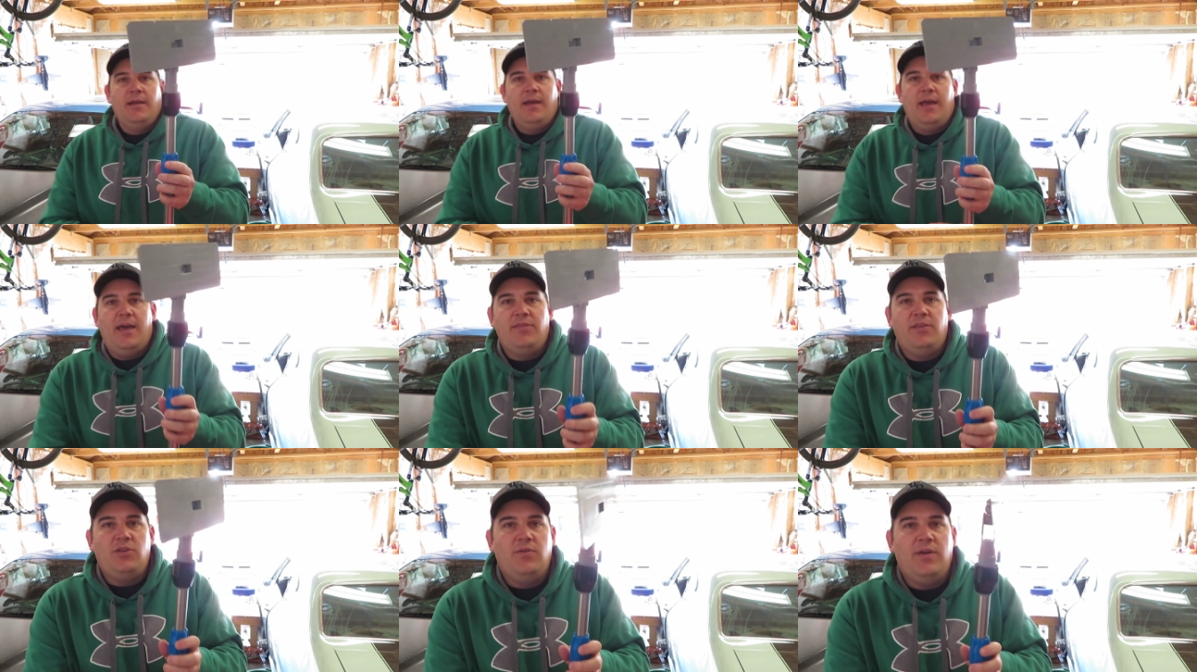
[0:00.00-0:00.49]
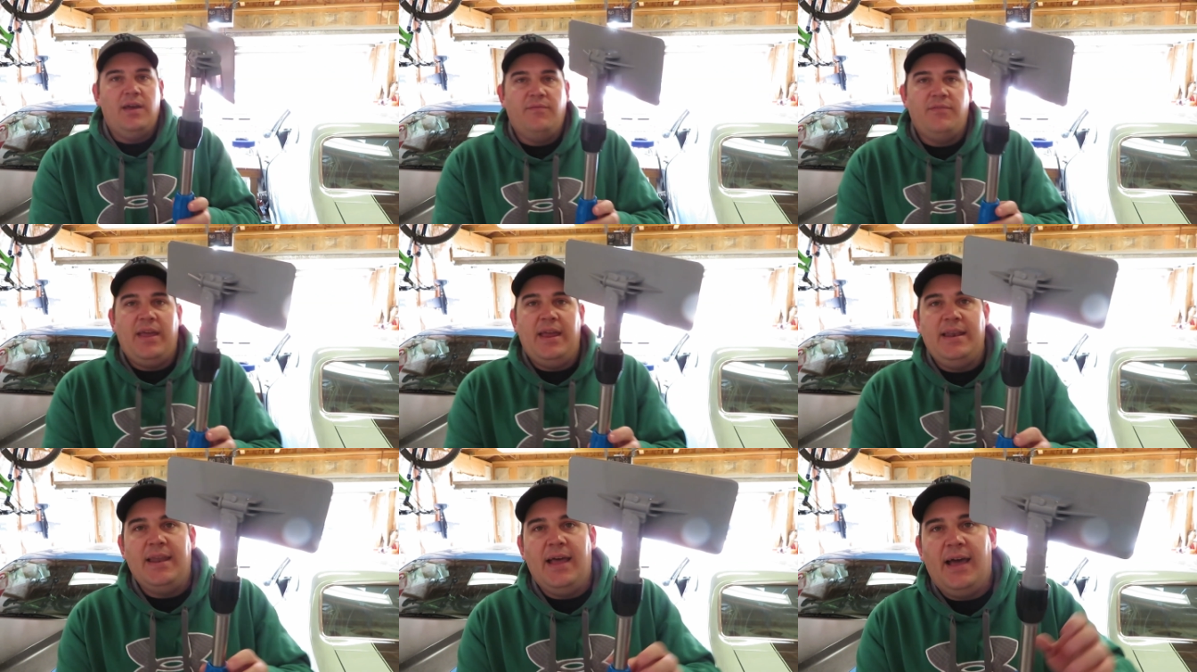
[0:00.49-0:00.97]
And then you have
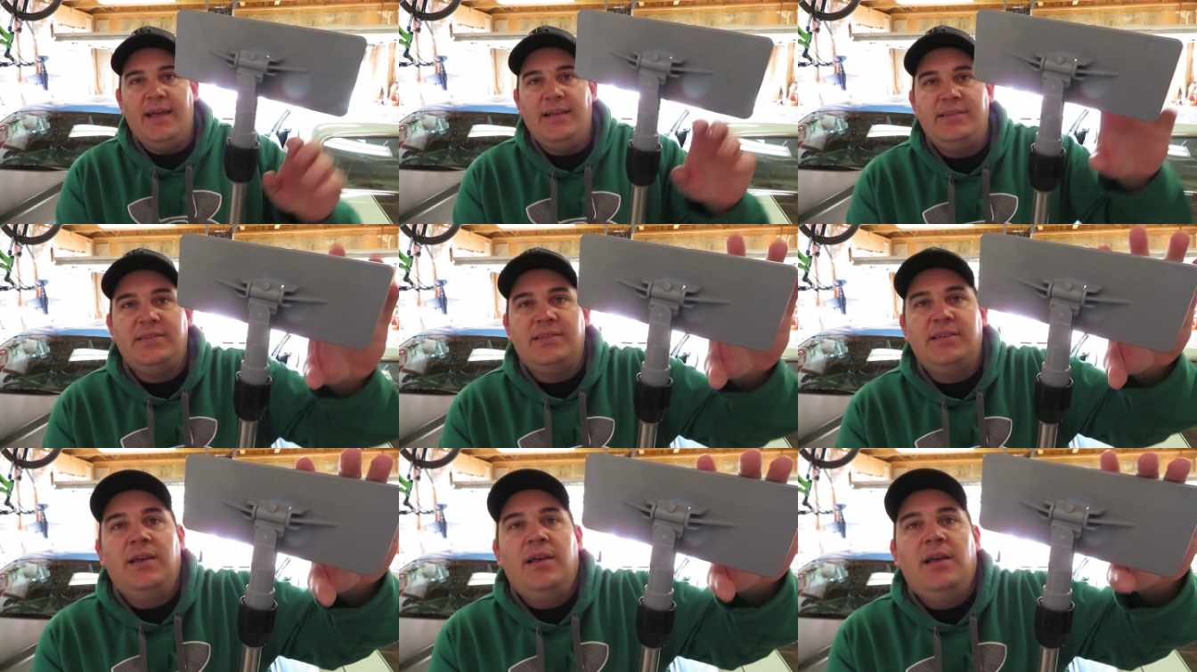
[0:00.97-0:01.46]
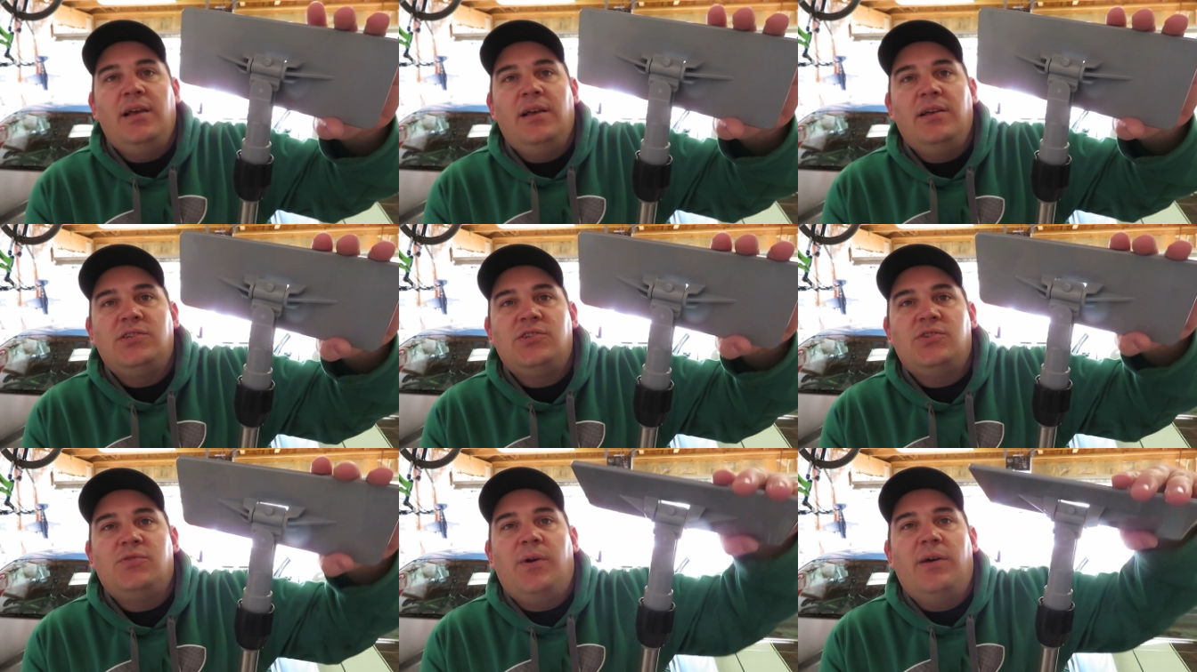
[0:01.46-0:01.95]
a nice
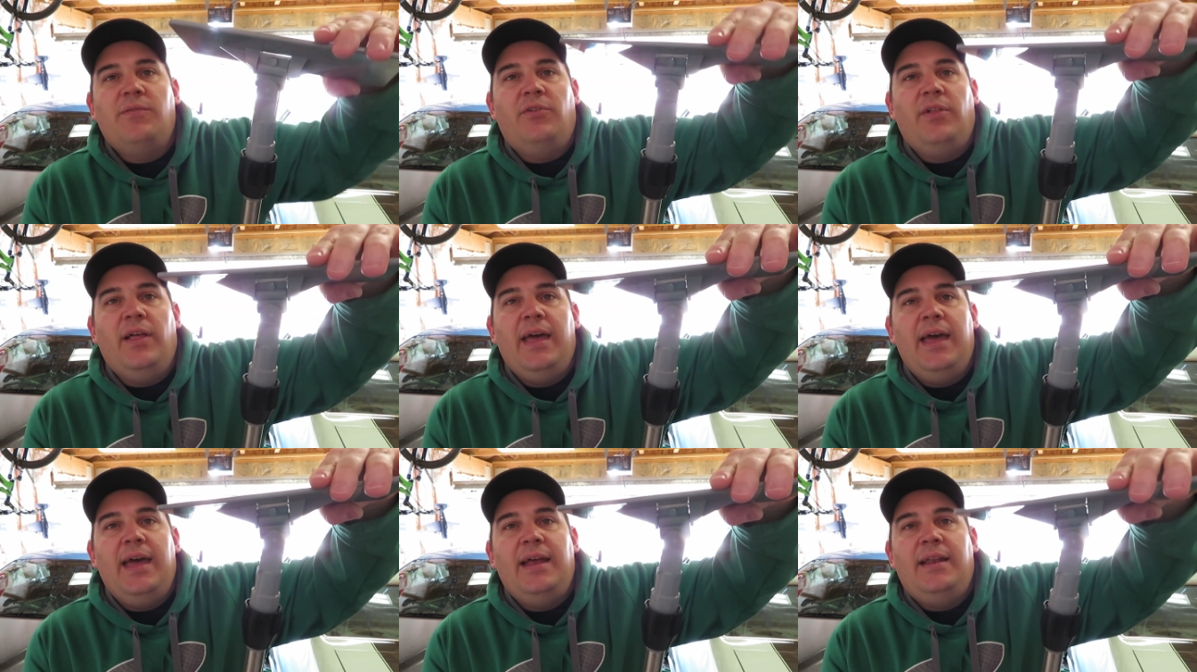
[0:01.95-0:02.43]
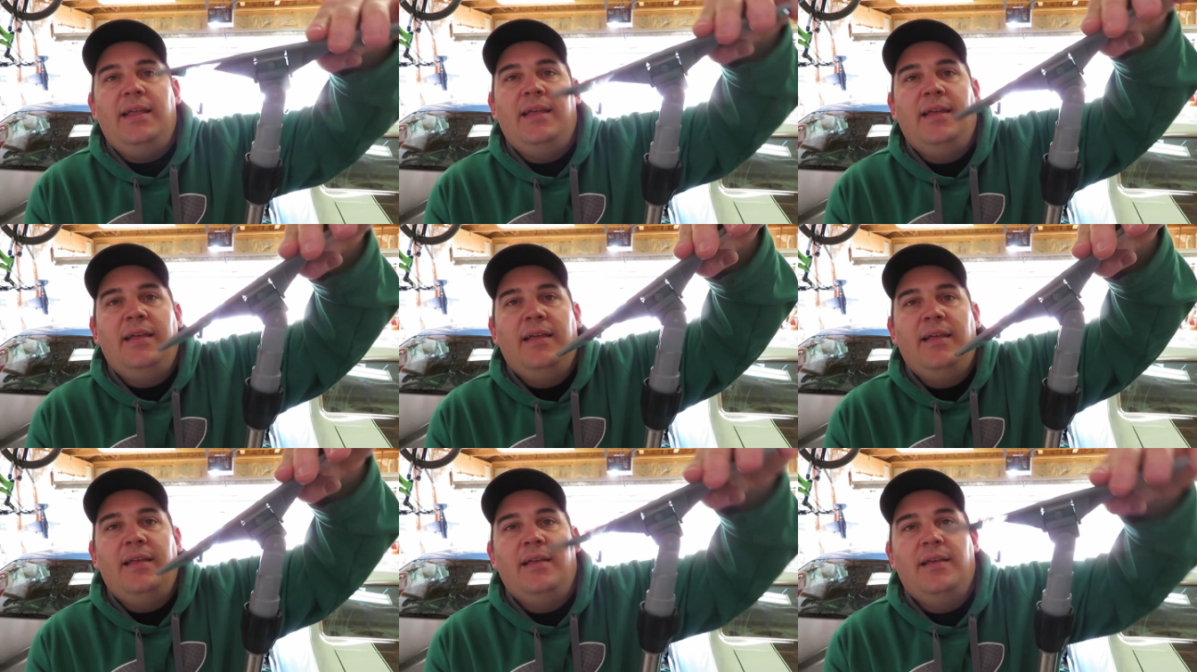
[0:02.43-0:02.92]
swivel head
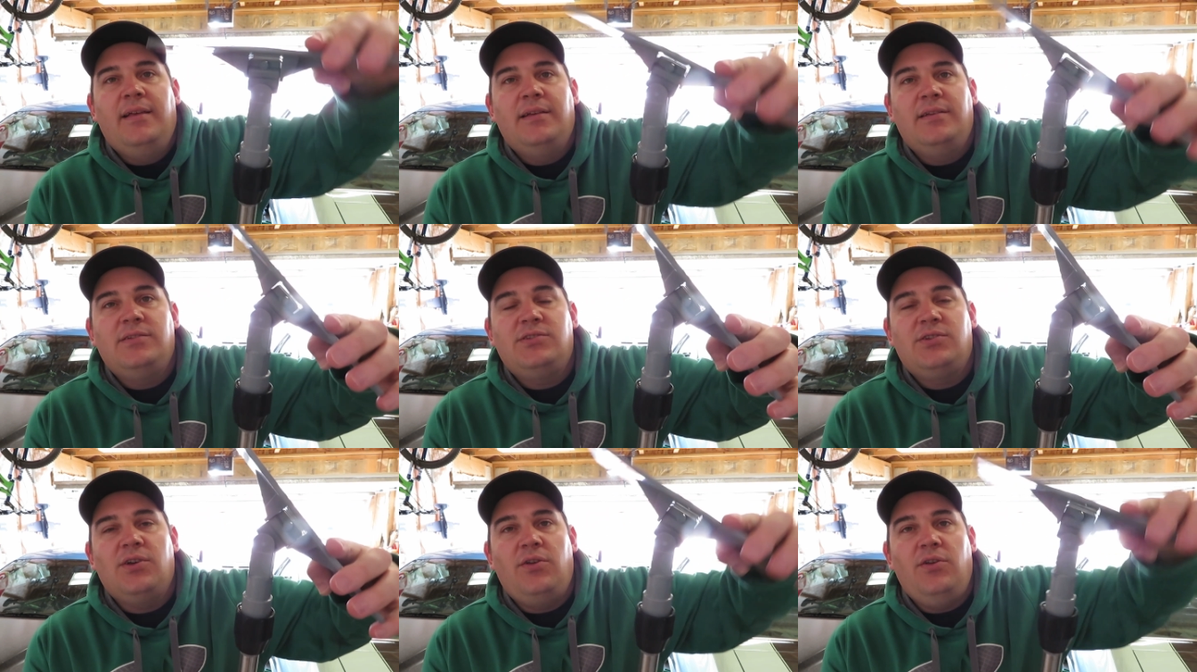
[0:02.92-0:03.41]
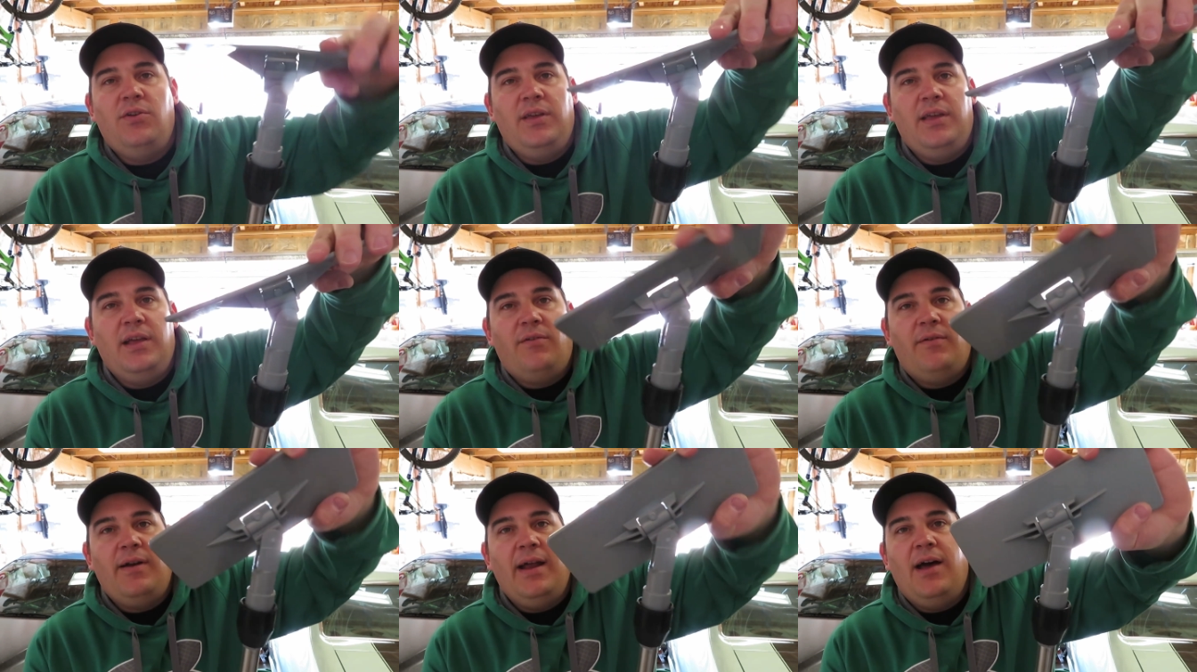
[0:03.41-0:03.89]
so you can
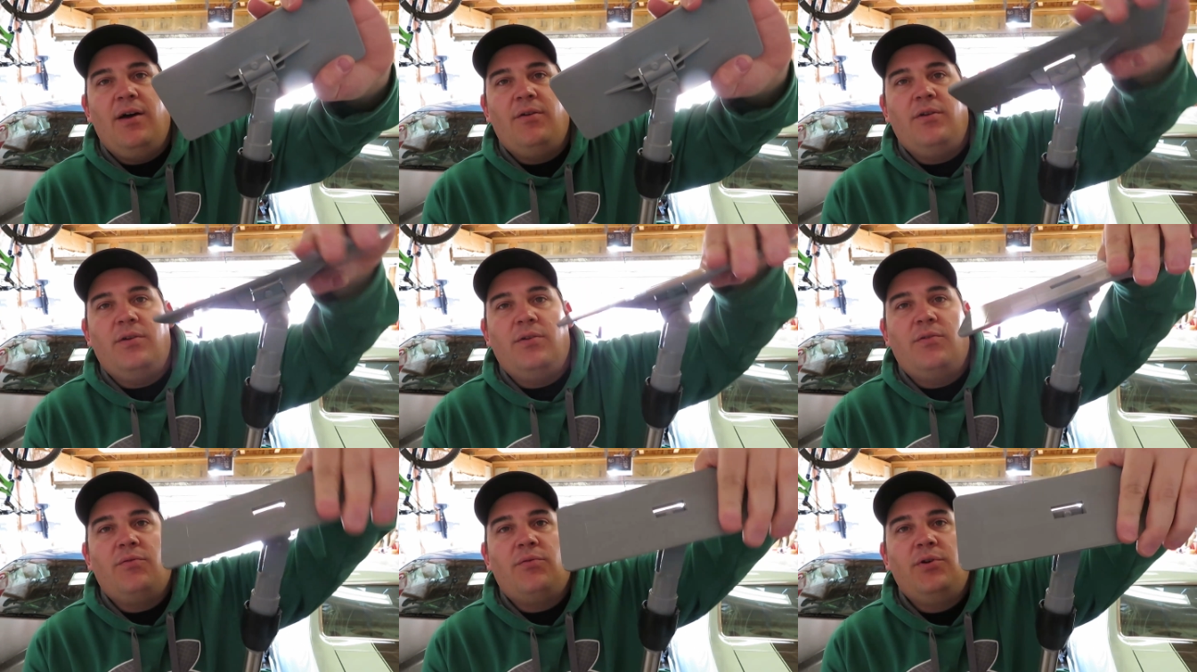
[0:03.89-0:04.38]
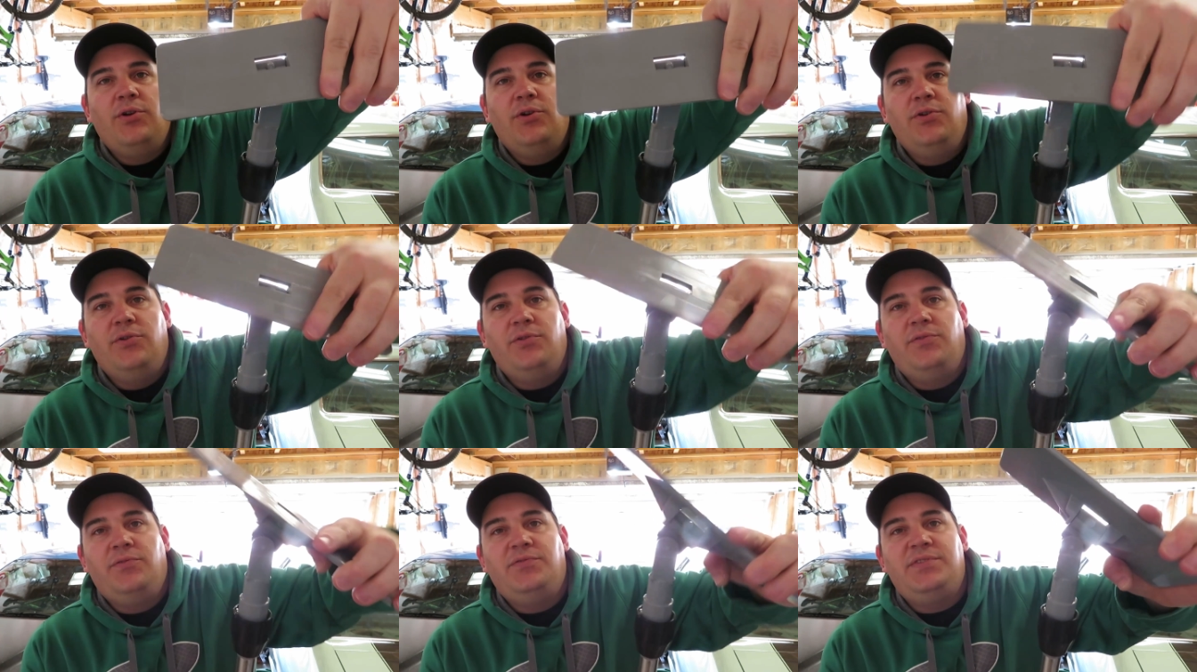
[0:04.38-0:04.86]
get around
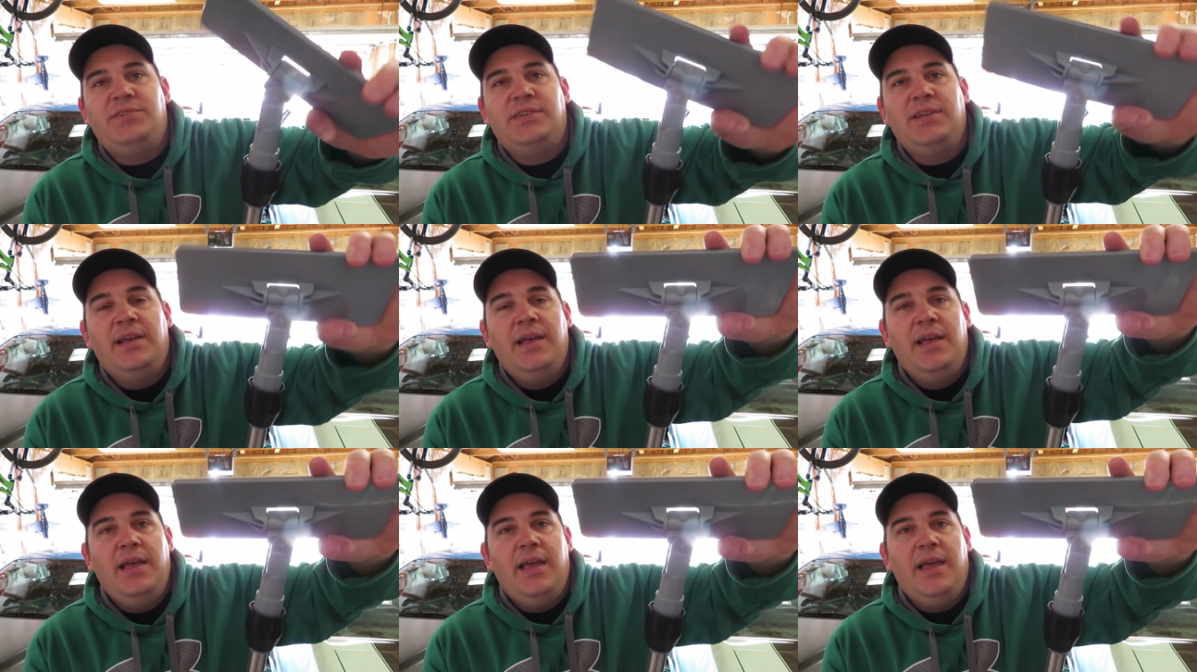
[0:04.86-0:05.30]
grooves,